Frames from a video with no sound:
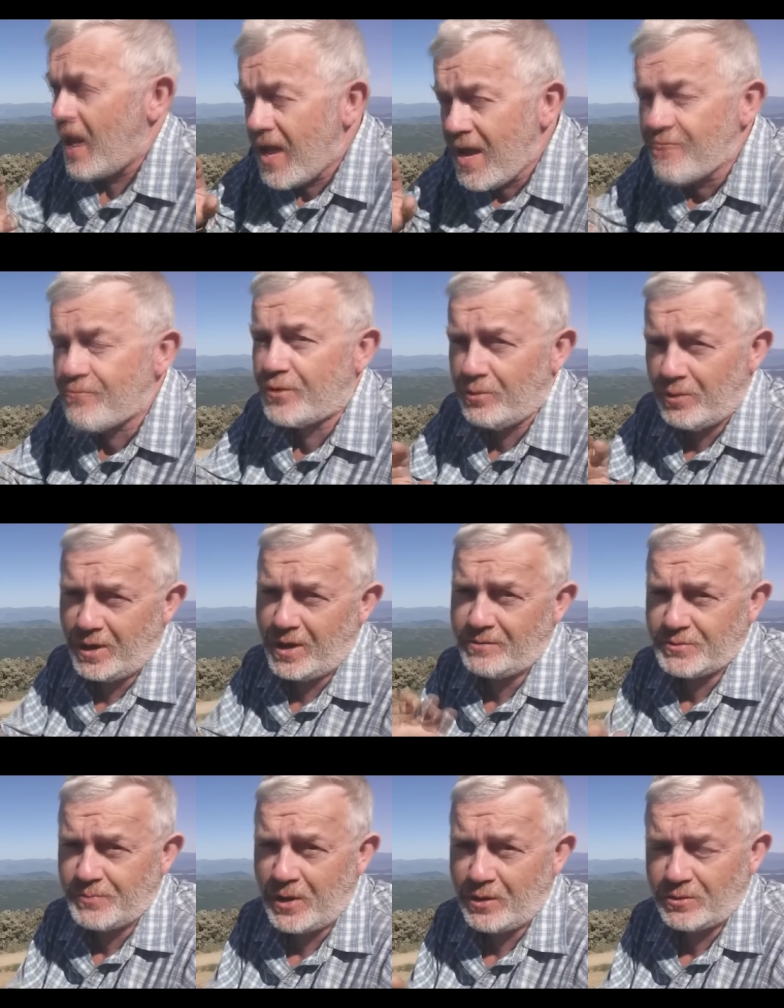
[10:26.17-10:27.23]
Everyone I've
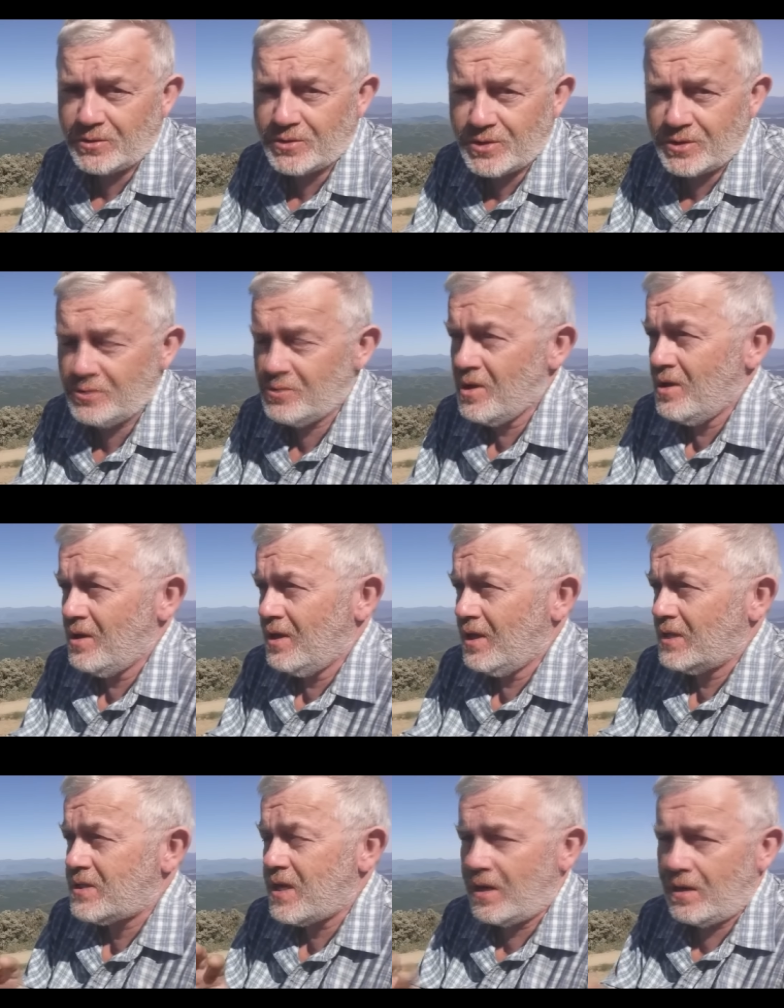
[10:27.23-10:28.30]
spoken to
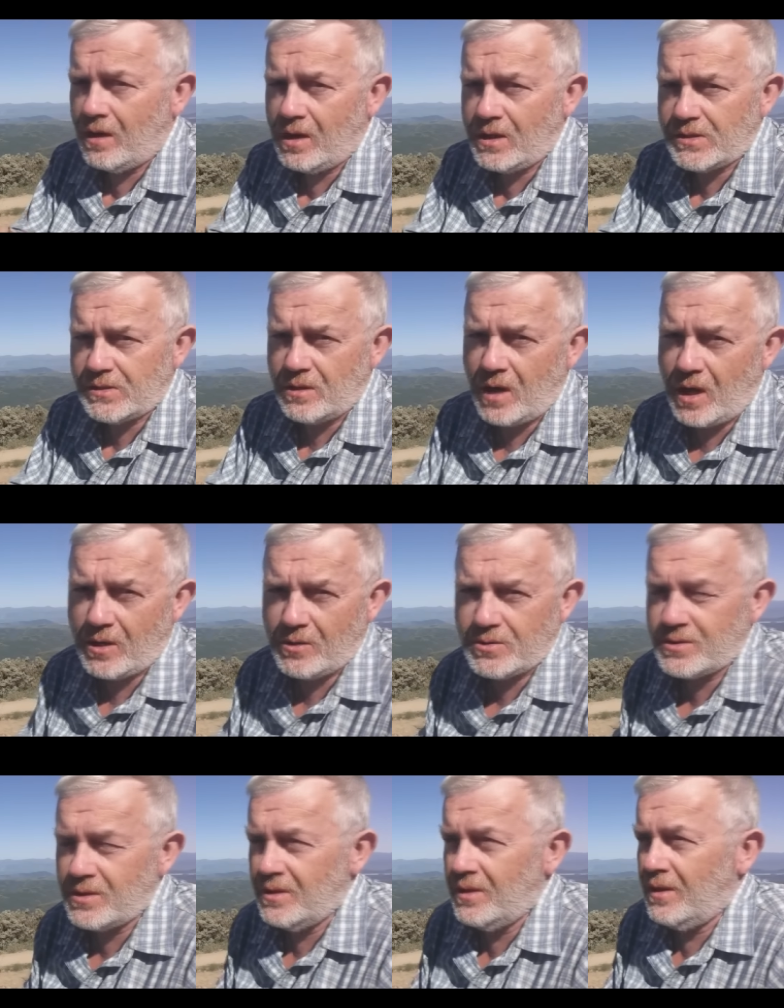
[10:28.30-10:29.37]
has had highs and lows.